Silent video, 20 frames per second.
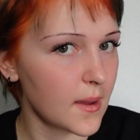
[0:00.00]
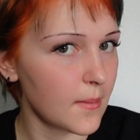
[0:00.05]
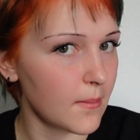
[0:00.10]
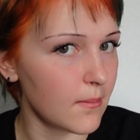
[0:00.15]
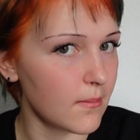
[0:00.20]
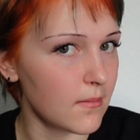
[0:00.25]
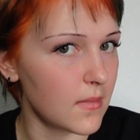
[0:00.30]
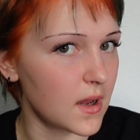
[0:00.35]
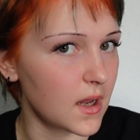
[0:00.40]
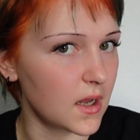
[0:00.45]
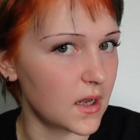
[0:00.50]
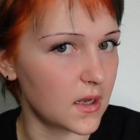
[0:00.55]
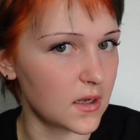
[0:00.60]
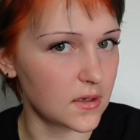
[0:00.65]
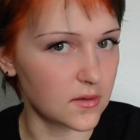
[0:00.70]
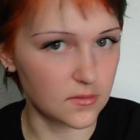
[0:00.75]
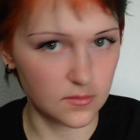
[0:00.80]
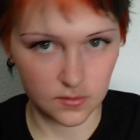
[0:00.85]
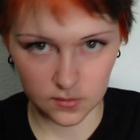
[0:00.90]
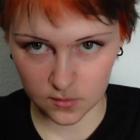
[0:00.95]
But
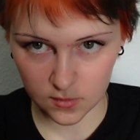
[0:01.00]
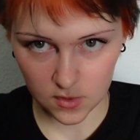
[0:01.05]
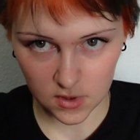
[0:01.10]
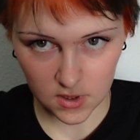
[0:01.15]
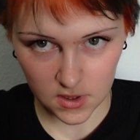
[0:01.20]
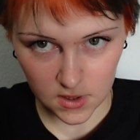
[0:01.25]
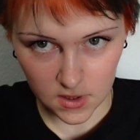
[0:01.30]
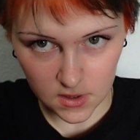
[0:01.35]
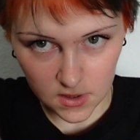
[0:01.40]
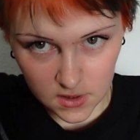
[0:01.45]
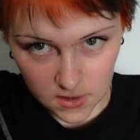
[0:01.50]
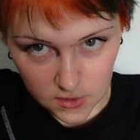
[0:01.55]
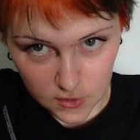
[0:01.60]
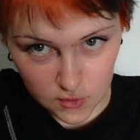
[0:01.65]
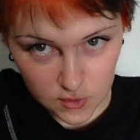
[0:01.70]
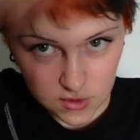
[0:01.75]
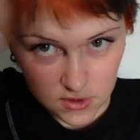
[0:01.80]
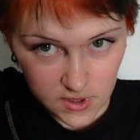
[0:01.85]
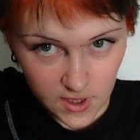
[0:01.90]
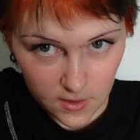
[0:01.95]

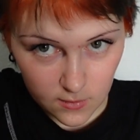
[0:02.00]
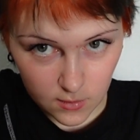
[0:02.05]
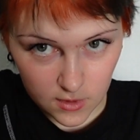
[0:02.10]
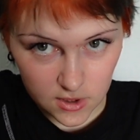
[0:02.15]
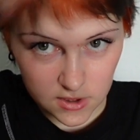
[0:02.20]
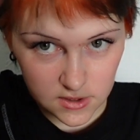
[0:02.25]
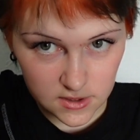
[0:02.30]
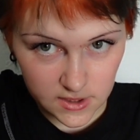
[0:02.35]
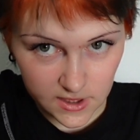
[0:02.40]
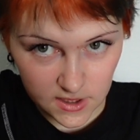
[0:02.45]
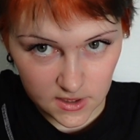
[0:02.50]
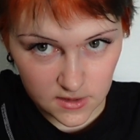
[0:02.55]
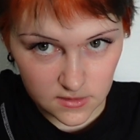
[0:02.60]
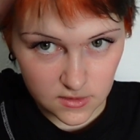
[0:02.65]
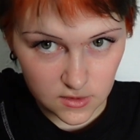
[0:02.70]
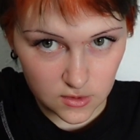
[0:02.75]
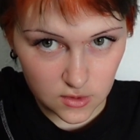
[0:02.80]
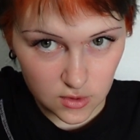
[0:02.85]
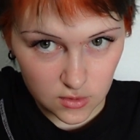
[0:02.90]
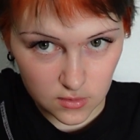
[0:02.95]
usually I wear it like,
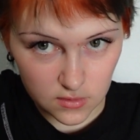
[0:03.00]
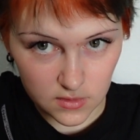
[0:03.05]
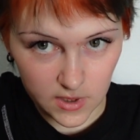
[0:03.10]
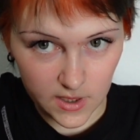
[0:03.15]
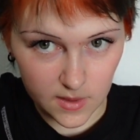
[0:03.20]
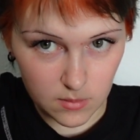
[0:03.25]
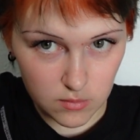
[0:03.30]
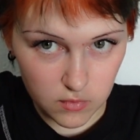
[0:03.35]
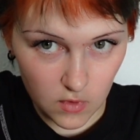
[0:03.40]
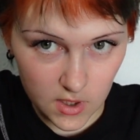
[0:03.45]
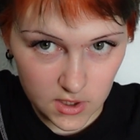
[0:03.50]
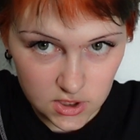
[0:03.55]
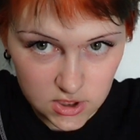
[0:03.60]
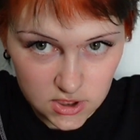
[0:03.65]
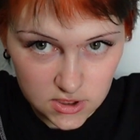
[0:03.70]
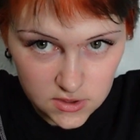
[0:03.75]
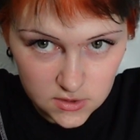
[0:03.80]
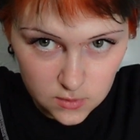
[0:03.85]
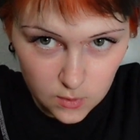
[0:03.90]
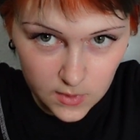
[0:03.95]
you know, I brush
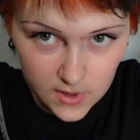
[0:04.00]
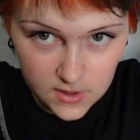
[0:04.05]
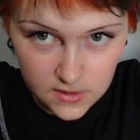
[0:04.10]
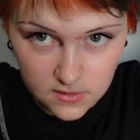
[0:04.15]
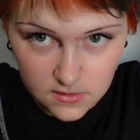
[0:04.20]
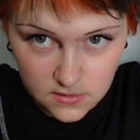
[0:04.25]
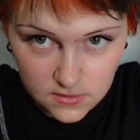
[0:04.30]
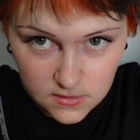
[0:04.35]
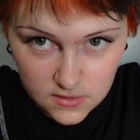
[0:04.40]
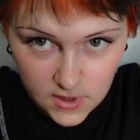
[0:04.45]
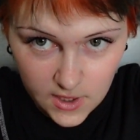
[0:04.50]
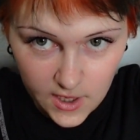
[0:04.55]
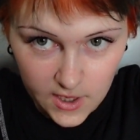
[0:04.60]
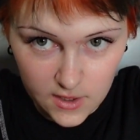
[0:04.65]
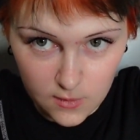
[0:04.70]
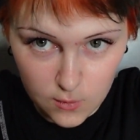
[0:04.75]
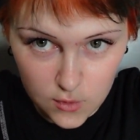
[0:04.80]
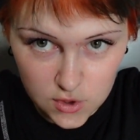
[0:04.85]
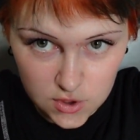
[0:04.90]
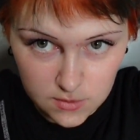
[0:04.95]
it when I
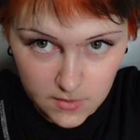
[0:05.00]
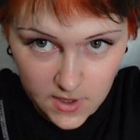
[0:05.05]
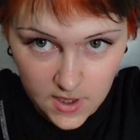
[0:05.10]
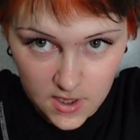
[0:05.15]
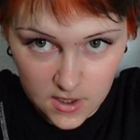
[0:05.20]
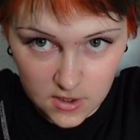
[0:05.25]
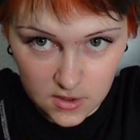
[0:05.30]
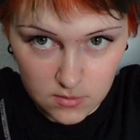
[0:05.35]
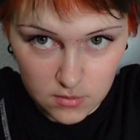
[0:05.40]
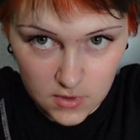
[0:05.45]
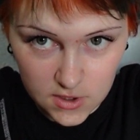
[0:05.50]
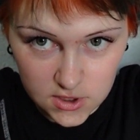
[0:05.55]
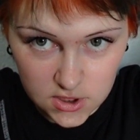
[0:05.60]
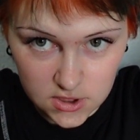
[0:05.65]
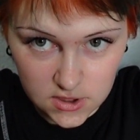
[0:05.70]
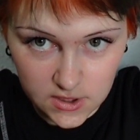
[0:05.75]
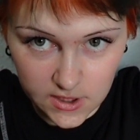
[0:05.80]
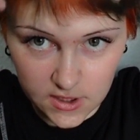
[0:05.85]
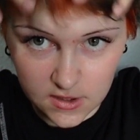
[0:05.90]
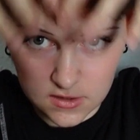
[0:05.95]
wash my hair, I brush it
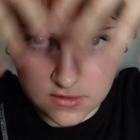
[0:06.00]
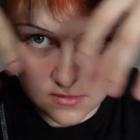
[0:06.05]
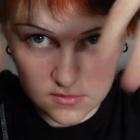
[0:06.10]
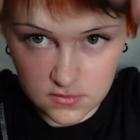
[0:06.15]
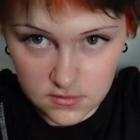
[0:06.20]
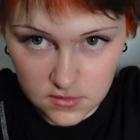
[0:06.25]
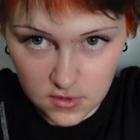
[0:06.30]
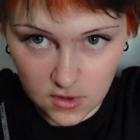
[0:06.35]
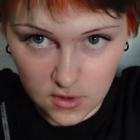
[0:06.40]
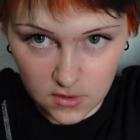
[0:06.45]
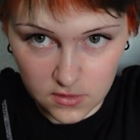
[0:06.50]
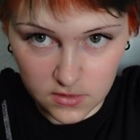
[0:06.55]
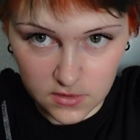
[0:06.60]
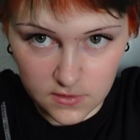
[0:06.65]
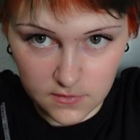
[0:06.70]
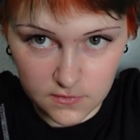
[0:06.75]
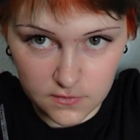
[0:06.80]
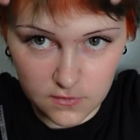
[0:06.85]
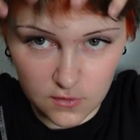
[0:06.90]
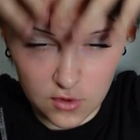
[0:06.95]
like on the
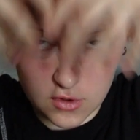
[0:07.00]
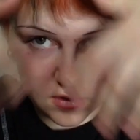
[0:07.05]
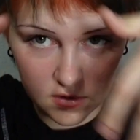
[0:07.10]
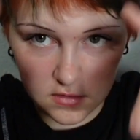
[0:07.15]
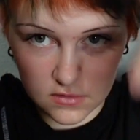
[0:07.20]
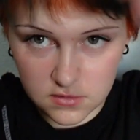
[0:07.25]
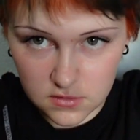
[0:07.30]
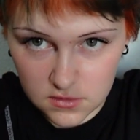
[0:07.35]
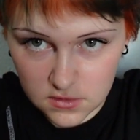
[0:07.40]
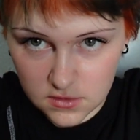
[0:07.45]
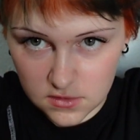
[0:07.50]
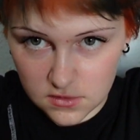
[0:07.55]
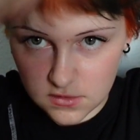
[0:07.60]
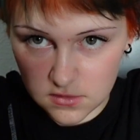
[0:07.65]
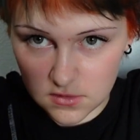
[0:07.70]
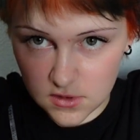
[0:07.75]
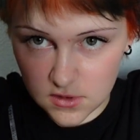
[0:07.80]
front,